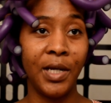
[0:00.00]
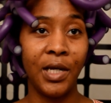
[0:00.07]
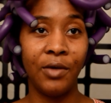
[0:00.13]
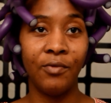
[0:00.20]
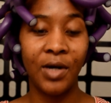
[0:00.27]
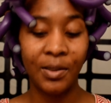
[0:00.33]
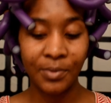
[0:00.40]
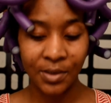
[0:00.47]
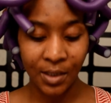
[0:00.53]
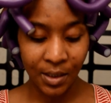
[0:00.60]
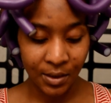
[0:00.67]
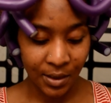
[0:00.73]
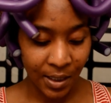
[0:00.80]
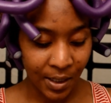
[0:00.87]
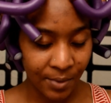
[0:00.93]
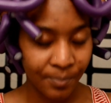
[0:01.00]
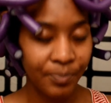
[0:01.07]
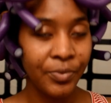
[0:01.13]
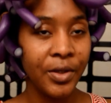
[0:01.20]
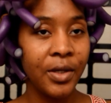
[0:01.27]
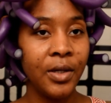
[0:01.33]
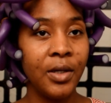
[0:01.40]
head wraps like that.
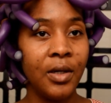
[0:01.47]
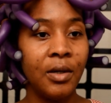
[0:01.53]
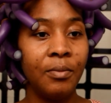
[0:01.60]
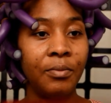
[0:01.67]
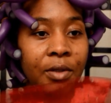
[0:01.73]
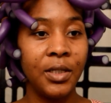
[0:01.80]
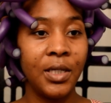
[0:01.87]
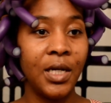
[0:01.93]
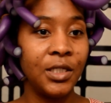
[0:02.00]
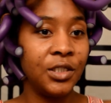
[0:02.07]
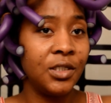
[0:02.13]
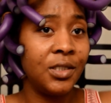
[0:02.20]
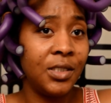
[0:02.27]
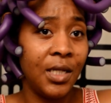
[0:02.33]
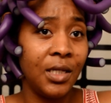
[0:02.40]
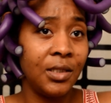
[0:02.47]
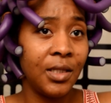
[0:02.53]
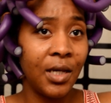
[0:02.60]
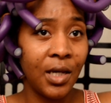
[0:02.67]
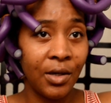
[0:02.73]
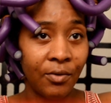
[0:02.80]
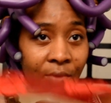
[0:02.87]
But I just take the head